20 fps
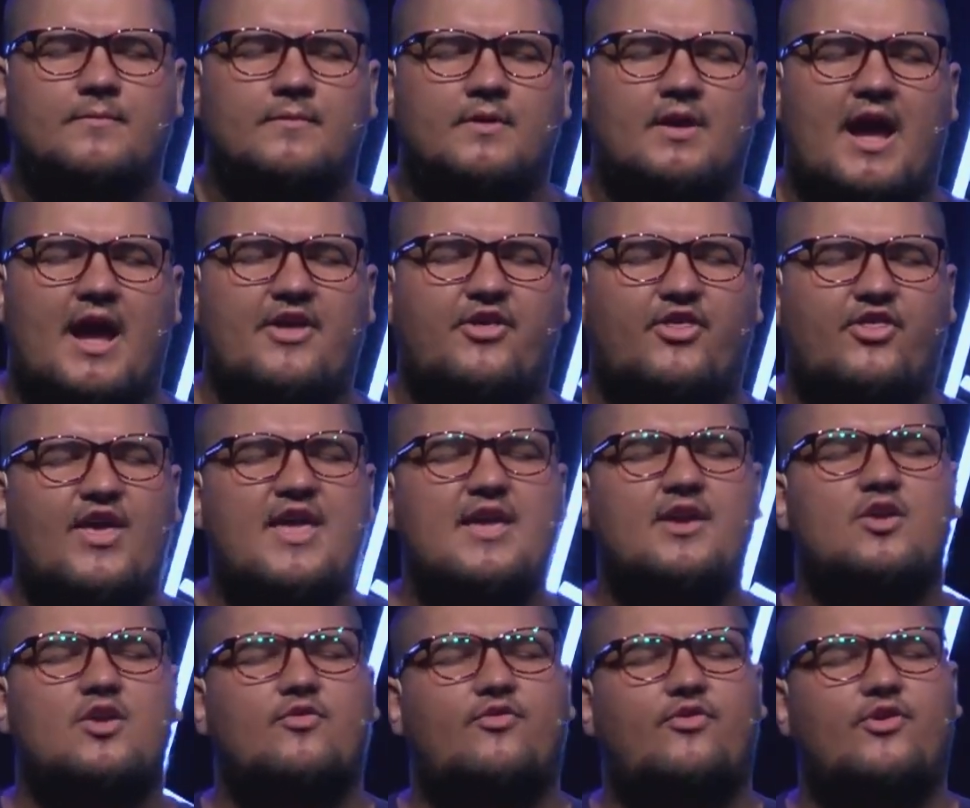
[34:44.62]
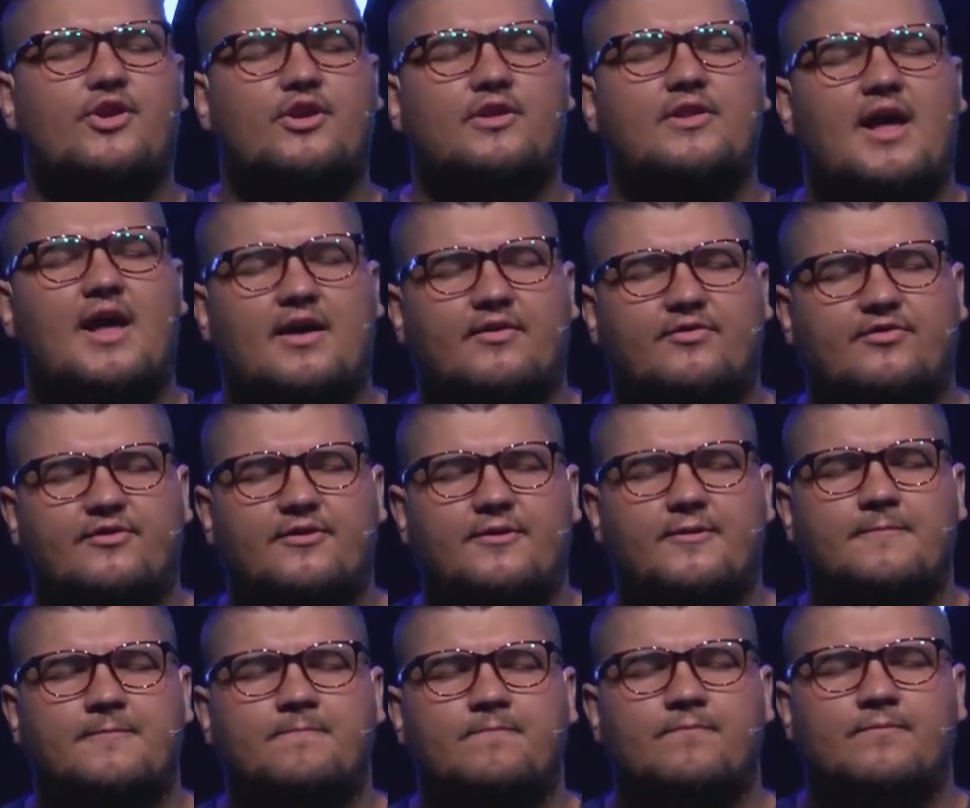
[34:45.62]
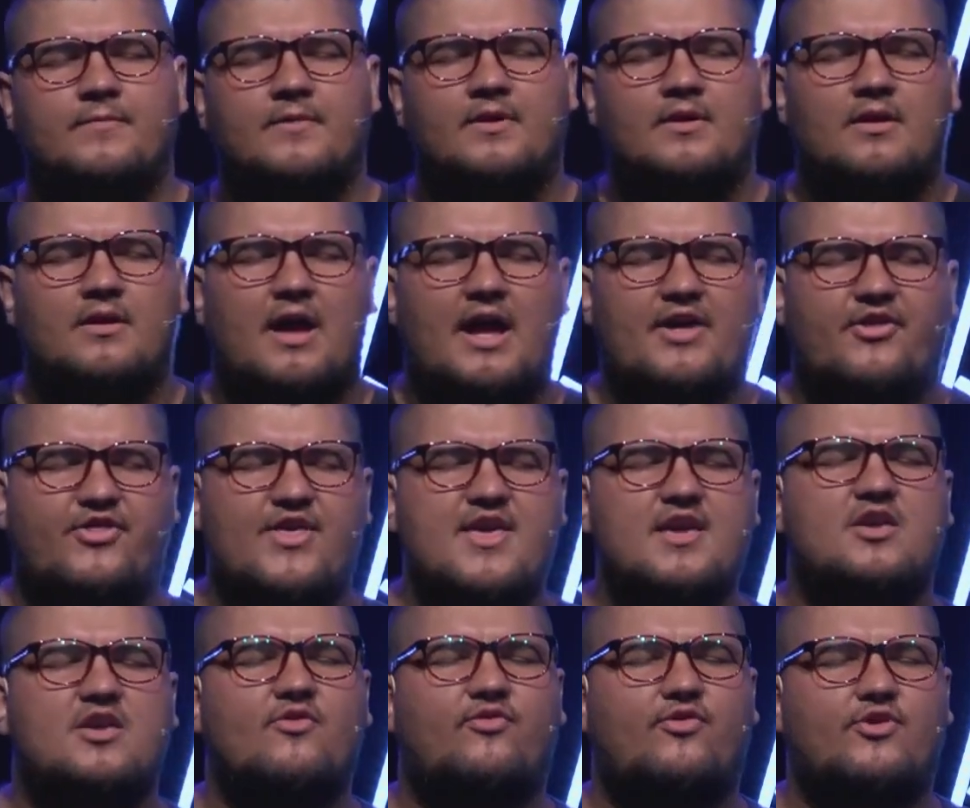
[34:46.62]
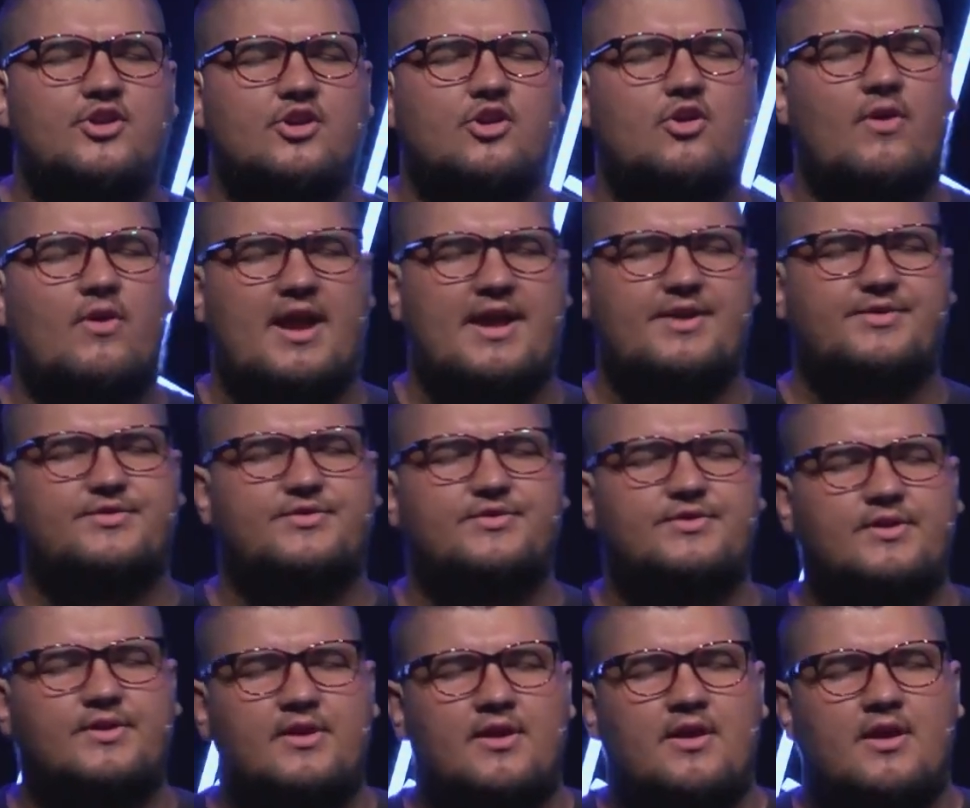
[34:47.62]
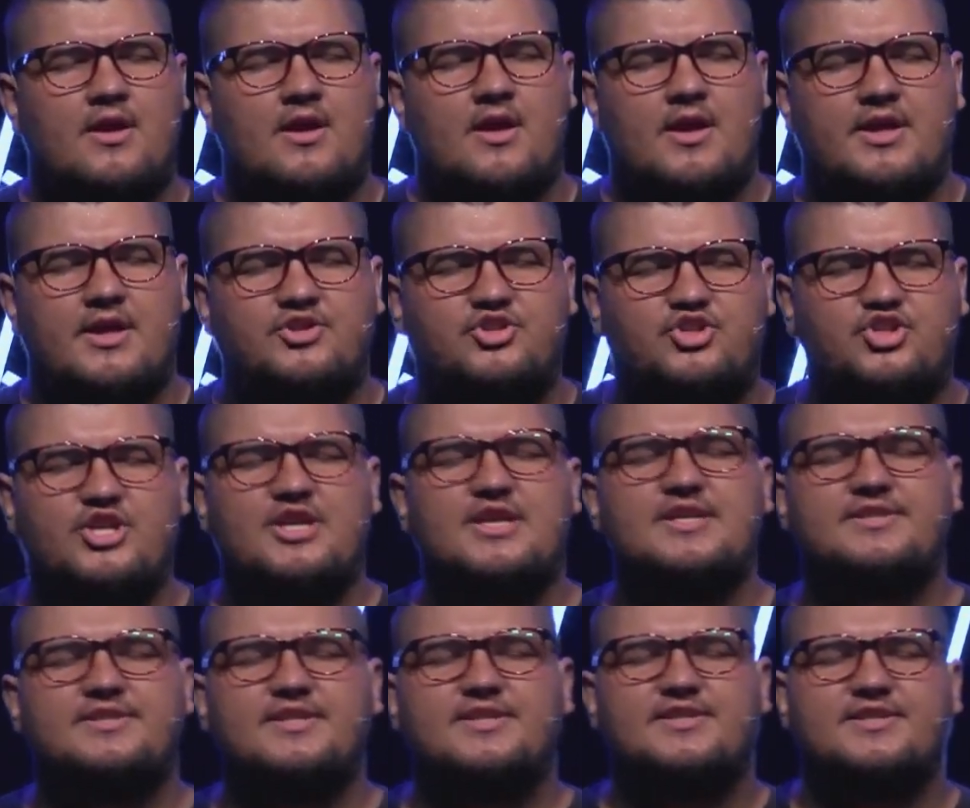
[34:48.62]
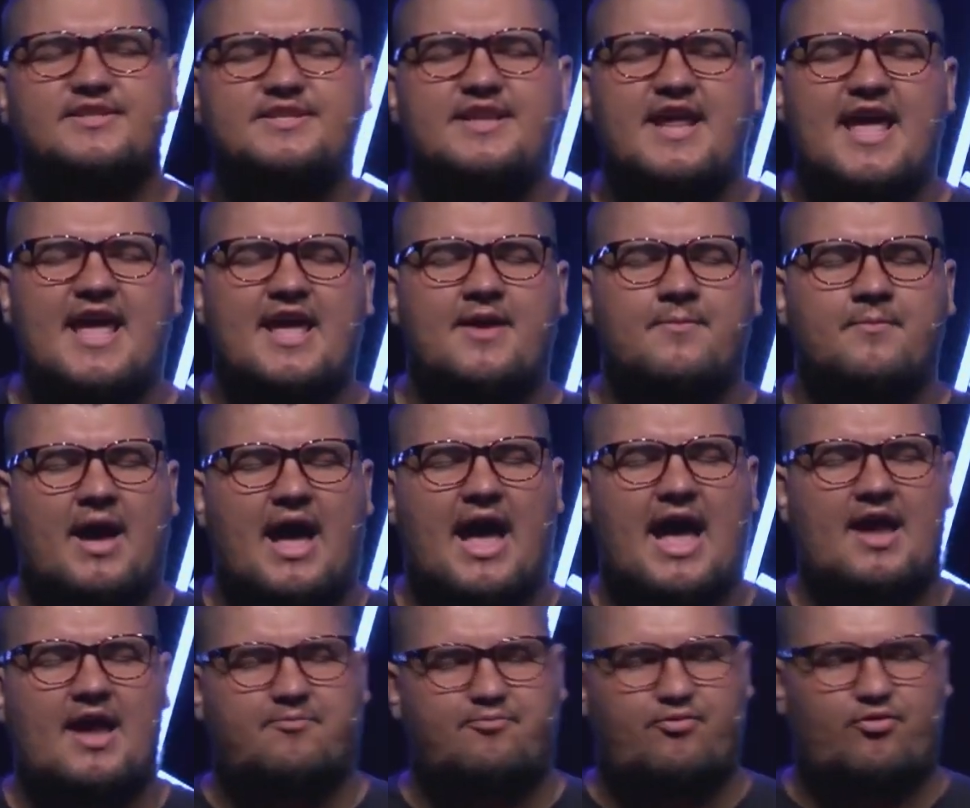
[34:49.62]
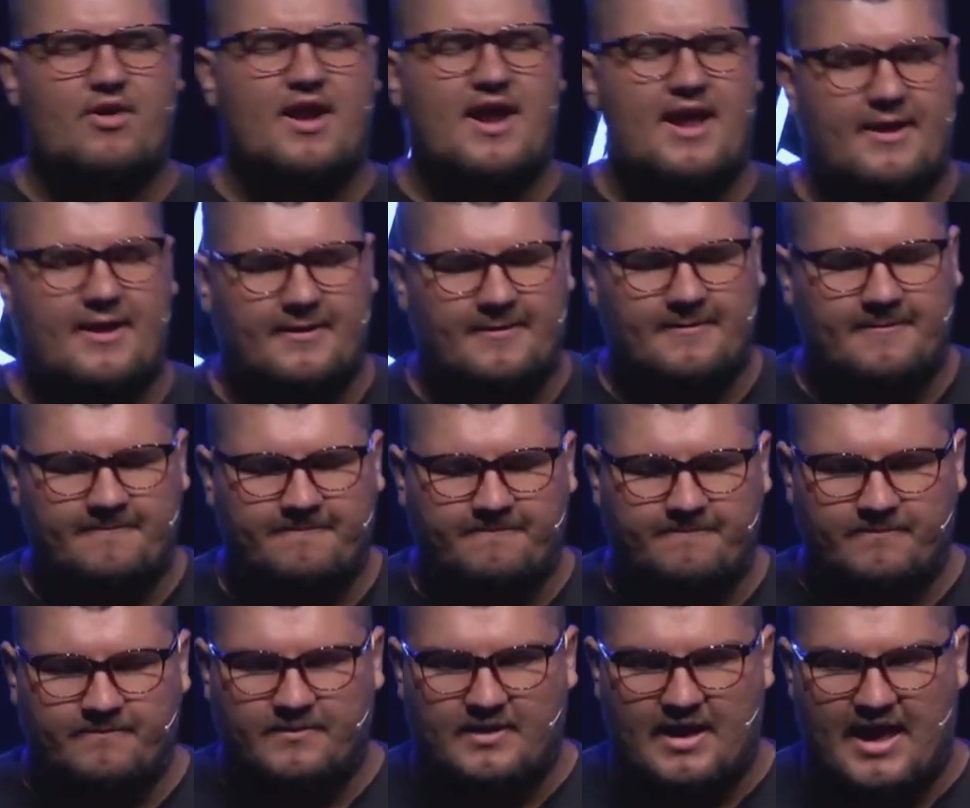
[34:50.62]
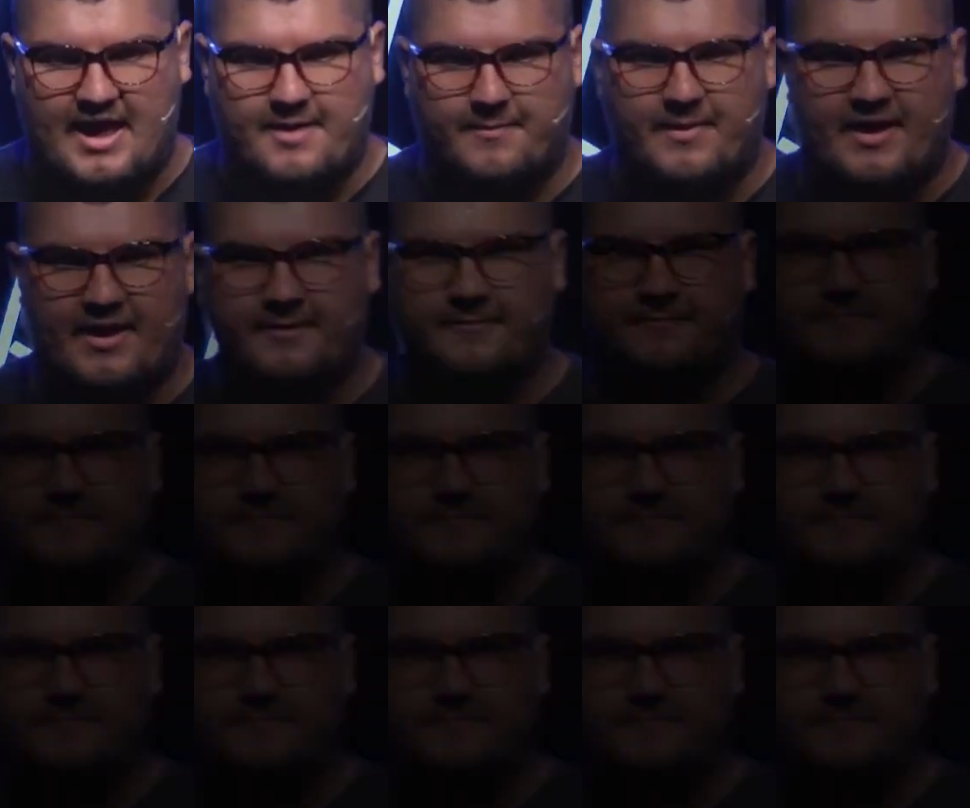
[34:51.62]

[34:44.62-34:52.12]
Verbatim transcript: I thank you for your love. I thank you for your grace. In Jesus' name I pray. Amen.